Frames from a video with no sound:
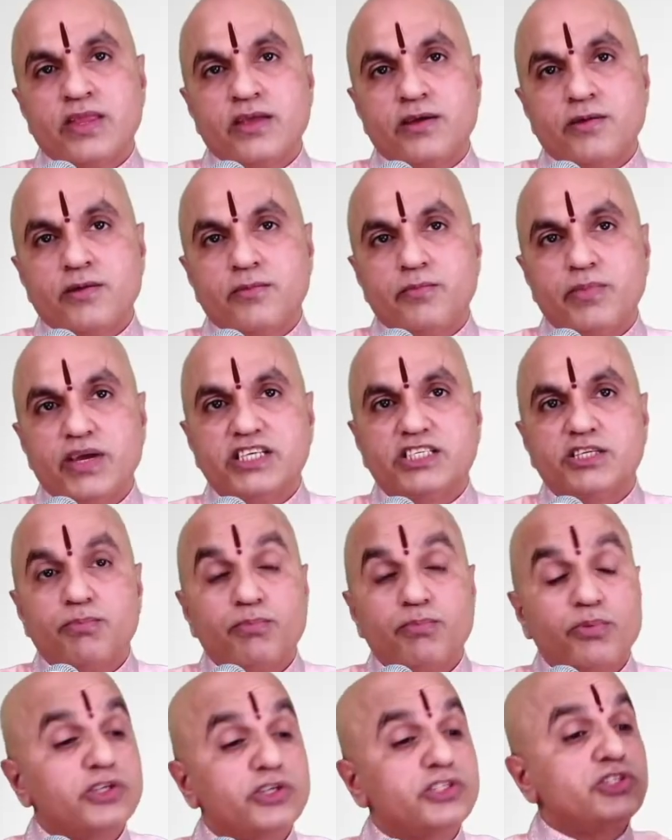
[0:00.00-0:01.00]
Because the
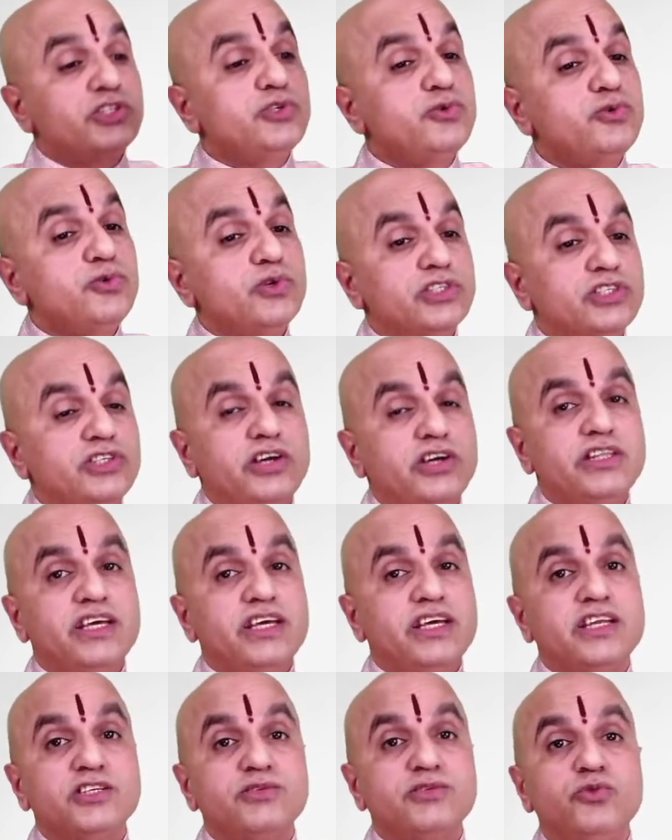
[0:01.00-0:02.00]
person who has done that
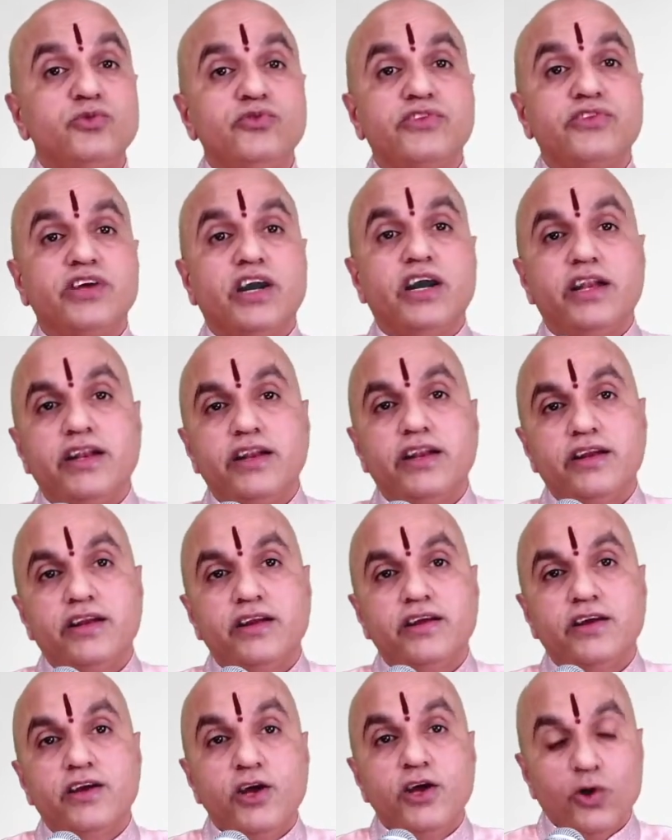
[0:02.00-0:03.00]
has moved on.
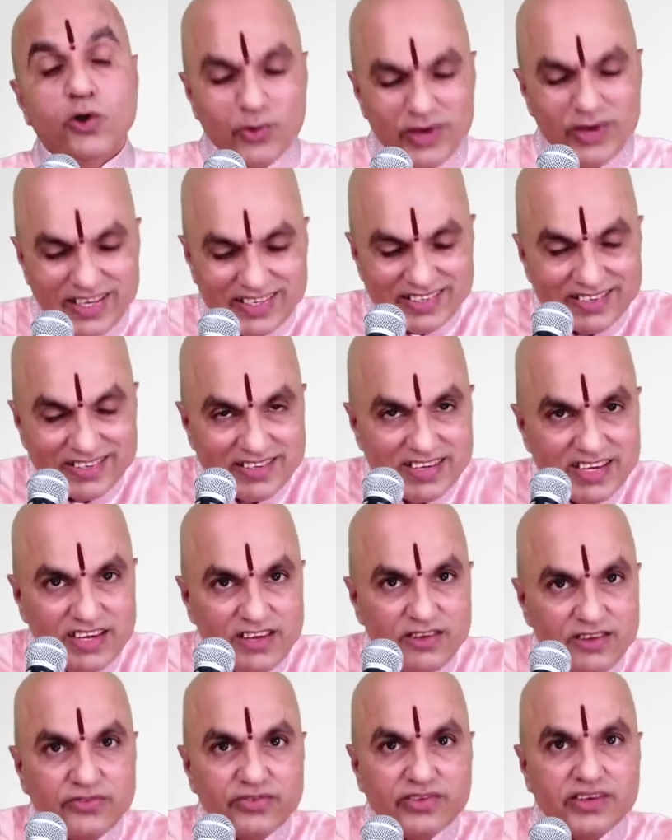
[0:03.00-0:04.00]
We
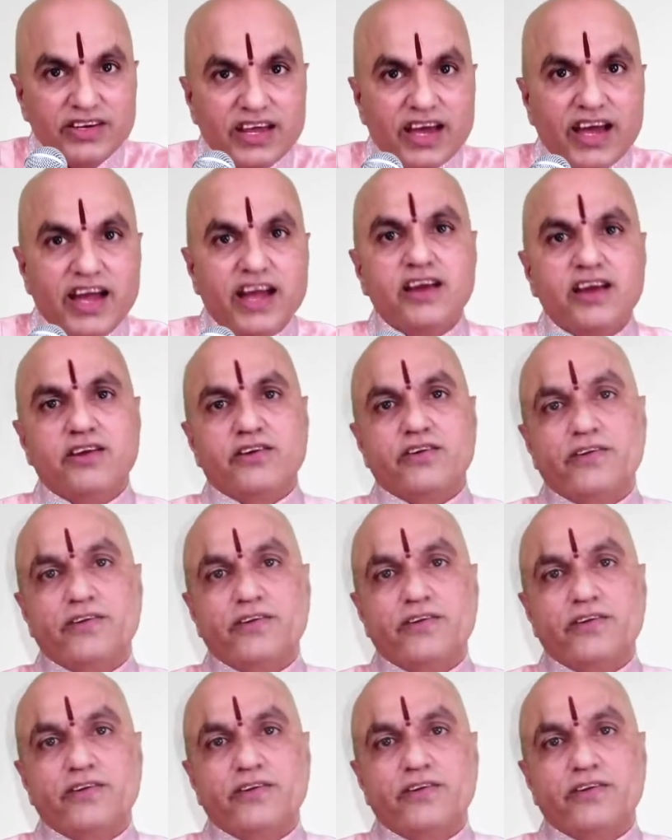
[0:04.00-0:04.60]
seize in anger.